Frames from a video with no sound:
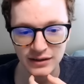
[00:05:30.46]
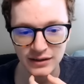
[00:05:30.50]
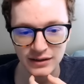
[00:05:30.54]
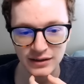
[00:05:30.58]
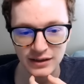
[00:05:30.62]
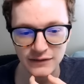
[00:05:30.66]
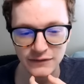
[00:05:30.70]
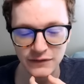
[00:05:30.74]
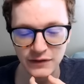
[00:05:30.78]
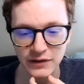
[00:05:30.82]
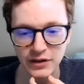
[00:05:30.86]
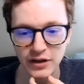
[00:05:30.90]

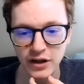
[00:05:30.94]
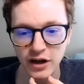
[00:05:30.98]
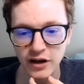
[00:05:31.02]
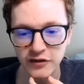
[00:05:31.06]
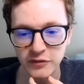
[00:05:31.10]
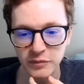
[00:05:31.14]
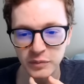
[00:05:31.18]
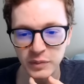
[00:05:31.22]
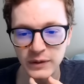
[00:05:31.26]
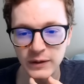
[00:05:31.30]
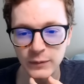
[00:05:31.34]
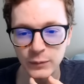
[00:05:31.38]
If
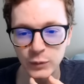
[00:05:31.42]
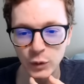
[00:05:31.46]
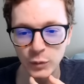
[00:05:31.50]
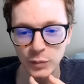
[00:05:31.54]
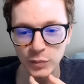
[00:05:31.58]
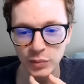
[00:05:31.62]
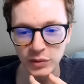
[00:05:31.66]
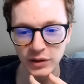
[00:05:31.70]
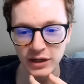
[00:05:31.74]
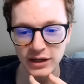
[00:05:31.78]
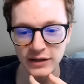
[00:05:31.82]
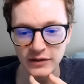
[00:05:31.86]
enough people
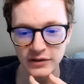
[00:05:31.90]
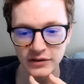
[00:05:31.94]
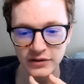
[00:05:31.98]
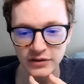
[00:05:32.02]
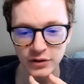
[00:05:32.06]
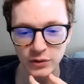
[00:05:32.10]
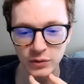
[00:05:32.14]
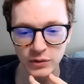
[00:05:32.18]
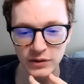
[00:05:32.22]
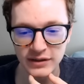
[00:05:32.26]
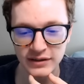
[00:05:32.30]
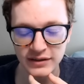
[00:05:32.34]
play this
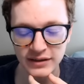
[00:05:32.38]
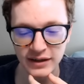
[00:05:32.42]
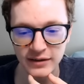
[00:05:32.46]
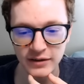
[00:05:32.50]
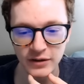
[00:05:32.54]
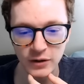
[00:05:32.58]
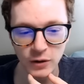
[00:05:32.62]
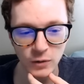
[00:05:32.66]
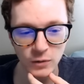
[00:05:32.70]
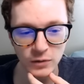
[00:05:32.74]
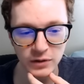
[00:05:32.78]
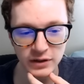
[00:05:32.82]
quiz, I
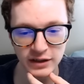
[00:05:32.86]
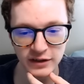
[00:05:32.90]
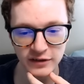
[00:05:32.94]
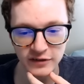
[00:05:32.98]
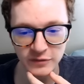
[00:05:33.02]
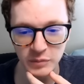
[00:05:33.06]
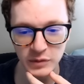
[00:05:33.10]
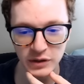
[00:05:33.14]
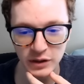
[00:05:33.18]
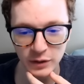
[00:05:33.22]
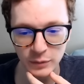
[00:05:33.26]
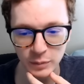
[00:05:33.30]
know it'll
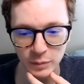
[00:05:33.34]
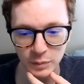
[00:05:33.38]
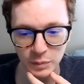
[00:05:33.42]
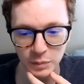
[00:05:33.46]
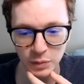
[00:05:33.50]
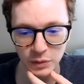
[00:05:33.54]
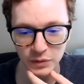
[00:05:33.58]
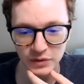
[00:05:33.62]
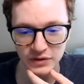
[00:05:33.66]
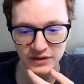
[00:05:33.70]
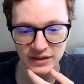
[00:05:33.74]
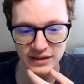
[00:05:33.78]
give me a
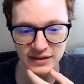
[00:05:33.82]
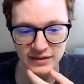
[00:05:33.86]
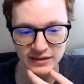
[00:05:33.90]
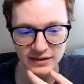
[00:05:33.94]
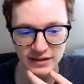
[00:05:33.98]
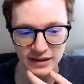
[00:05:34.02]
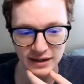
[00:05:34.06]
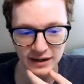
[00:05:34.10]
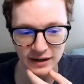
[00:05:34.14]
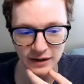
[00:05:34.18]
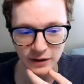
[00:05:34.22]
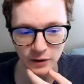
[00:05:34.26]

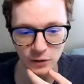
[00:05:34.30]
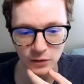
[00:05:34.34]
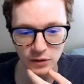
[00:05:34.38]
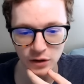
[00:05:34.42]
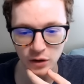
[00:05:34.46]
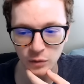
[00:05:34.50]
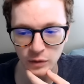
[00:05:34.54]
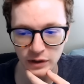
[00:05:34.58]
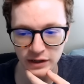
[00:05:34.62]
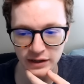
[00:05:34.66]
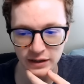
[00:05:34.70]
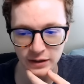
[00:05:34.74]
percentile.
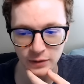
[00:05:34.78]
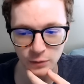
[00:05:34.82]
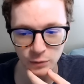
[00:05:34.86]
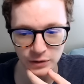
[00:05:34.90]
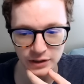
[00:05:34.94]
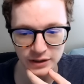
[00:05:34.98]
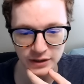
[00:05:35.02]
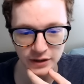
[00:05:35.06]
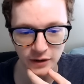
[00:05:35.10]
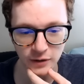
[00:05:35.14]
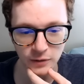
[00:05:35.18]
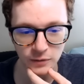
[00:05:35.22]
Oh, wait, here
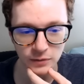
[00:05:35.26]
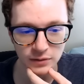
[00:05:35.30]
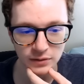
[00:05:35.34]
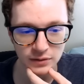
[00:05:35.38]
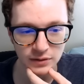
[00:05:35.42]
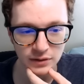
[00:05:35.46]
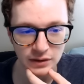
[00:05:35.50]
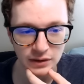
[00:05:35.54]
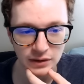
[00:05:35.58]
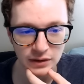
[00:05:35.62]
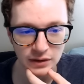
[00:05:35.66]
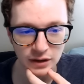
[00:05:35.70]
we go.
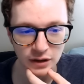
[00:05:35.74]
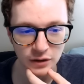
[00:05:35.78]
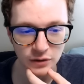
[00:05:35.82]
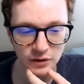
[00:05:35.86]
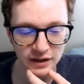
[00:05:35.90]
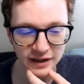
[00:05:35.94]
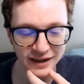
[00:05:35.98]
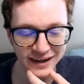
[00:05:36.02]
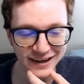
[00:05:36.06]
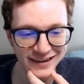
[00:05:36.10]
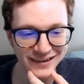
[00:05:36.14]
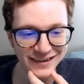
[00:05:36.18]

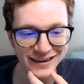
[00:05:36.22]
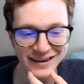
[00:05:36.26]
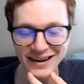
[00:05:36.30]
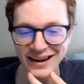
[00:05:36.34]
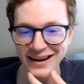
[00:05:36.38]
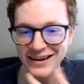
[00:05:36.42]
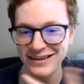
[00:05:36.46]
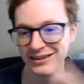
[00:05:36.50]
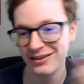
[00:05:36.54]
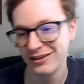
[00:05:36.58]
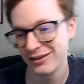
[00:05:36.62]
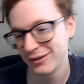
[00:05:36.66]
Okay,
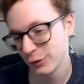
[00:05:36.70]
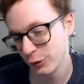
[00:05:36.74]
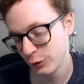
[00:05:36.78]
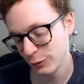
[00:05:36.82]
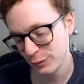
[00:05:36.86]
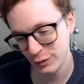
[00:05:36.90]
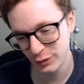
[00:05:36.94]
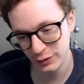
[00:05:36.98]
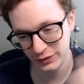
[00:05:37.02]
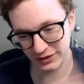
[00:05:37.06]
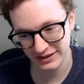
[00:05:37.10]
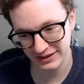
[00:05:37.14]

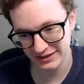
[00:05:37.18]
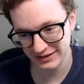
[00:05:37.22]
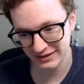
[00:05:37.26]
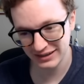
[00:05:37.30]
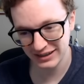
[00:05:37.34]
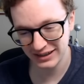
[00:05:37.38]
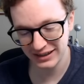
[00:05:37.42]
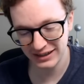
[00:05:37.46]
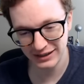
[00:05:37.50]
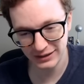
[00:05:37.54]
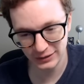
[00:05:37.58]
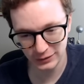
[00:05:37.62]
93rd
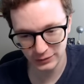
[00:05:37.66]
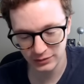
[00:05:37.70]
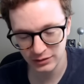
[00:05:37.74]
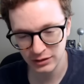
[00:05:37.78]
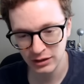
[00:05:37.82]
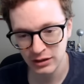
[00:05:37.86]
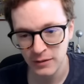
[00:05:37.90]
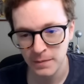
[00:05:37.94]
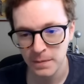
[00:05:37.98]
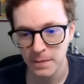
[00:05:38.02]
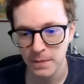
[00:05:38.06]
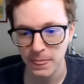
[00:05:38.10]
percentile.
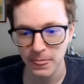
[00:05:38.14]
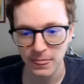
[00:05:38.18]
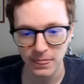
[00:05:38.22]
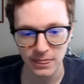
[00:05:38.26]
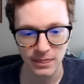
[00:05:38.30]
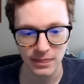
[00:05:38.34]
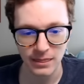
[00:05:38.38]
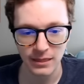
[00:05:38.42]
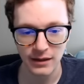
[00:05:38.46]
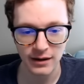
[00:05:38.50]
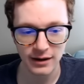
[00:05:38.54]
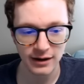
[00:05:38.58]

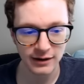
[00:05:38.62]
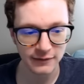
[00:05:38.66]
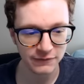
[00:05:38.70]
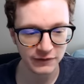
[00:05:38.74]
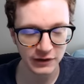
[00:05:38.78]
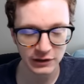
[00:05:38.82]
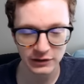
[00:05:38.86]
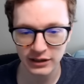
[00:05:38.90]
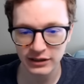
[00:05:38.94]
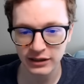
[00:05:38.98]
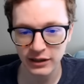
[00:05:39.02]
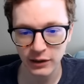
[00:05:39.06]
I
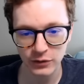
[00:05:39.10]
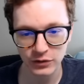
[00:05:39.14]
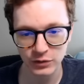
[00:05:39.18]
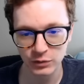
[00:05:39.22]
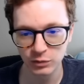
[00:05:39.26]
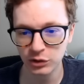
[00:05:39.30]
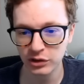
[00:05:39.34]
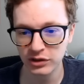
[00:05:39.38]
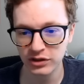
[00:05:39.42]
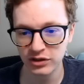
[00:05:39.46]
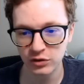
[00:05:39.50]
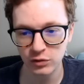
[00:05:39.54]
felt like I was
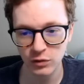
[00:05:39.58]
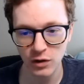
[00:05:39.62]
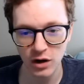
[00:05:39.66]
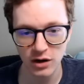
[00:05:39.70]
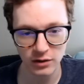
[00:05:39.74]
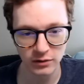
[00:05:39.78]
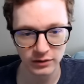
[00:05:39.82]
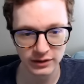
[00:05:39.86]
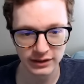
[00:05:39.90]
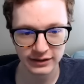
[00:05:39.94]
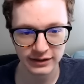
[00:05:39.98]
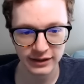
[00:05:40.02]
really
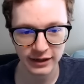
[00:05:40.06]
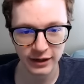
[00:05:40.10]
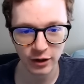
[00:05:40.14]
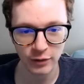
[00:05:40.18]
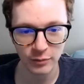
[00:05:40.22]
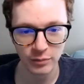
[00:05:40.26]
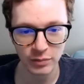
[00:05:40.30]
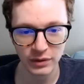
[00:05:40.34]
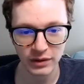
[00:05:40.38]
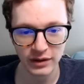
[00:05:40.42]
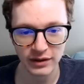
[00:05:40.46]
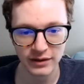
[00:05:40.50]
struggling there,
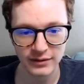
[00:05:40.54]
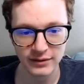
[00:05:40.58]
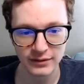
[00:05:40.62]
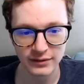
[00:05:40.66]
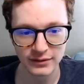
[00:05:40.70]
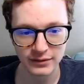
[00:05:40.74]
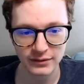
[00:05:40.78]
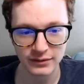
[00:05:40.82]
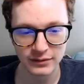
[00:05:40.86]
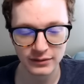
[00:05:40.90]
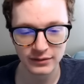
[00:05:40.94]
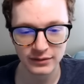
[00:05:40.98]
but,
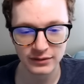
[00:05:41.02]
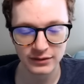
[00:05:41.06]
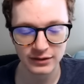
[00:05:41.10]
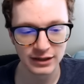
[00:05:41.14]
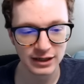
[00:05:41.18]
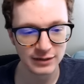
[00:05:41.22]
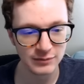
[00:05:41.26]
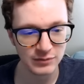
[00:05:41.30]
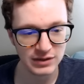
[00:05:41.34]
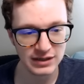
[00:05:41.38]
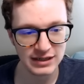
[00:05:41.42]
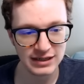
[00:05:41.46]

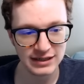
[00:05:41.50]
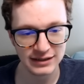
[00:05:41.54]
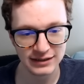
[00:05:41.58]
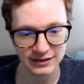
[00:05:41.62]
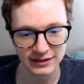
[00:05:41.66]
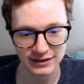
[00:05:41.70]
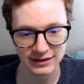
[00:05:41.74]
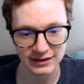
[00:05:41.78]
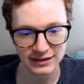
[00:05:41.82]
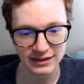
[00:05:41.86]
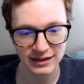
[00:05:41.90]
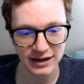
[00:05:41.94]
I
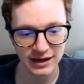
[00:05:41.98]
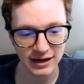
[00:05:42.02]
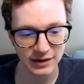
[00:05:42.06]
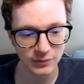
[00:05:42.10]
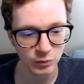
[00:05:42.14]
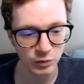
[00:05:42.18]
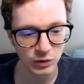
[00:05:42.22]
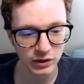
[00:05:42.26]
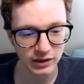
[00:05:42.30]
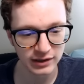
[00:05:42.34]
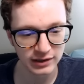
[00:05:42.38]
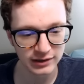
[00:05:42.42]
mean, I got,
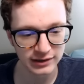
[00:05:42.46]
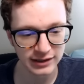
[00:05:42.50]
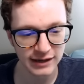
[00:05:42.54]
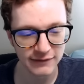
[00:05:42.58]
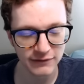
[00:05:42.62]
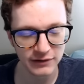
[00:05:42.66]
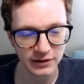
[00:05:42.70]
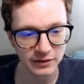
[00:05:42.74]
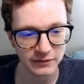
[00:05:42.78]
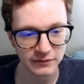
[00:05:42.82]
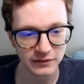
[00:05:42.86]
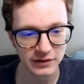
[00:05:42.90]
what,
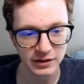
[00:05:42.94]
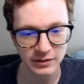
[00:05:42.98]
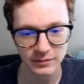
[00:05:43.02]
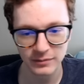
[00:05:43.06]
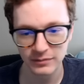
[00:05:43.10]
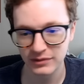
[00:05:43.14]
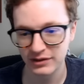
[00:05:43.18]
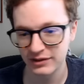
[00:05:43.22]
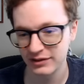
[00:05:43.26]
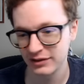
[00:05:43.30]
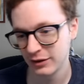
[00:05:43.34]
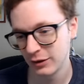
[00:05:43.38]
11 of
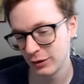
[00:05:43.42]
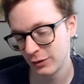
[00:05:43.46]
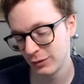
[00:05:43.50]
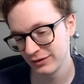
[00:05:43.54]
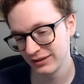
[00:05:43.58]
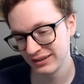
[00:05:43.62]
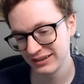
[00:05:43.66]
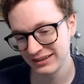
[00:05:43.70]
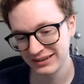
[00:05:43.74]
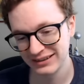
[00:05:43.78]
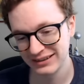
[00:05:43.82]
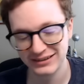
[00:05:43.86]
them?
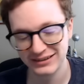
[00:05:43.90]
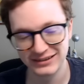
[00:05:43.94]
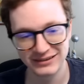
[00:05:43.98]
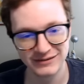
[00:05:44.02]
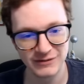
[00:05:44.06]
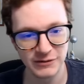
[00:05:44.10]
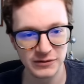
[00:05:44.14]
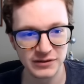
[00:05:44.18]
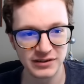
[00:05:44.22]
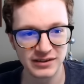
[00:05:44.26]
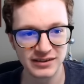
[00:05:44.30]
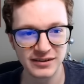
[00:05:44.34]
So,
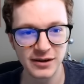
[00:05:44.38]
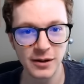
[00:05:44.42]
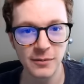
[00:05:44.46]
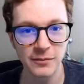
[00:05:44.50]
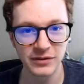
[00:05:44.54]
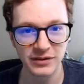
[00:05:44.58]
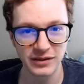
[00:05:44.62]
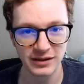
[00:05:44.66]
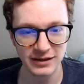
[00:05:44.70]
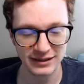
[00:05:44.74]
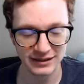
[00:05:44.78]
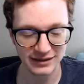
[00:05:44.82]
it's
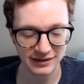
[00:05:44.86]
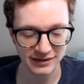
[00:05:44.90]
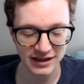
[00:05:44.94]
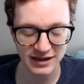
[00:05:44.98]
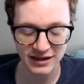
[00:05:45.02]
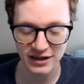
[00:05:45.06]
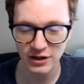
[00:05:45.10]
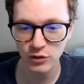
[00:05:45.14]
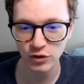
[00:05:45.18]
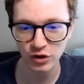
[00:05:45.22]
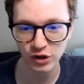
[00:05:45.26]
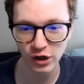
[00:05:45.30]
something.
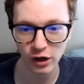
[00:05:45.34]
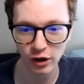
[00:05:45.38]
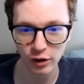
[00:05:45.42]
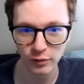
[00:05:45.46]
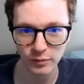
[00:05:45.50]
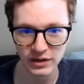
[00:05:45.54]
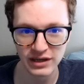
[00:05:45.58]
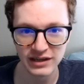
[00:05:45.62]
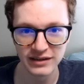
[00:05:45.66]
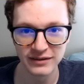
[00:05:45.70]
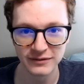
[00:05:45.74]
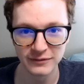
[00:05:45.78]
Thank you,
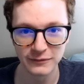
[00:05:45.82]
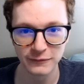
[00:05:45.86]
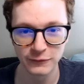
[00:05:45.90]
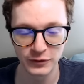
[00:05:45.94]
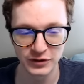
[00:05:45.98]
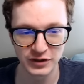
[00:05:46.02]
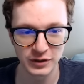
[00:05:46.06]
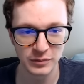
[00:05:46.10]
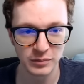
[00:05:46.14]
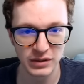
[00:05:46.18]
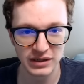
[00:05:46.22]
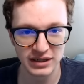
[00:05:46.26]
Jeremy,
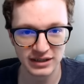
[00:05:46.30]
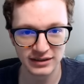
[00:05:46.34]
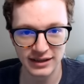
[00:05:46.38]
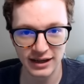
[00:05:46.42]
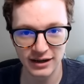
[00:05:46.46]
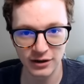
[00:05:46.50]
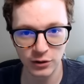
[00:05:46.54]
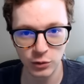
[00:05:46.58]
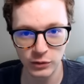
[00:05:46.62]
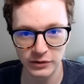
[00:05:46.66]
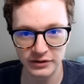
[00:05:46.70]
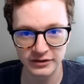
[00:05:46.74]
for submitting
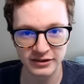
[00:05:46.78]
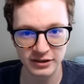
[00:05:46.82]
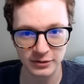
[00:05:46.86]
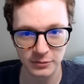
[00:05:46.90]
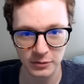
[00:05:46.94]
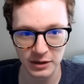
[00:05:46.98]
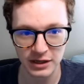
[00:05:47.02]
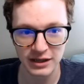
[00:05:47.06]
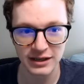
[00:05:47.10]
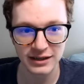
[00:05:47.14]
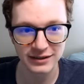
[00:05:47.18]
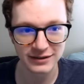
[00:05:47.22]
that quiz to
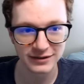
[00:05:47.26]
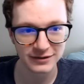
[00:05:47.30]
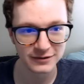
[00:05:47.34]
me.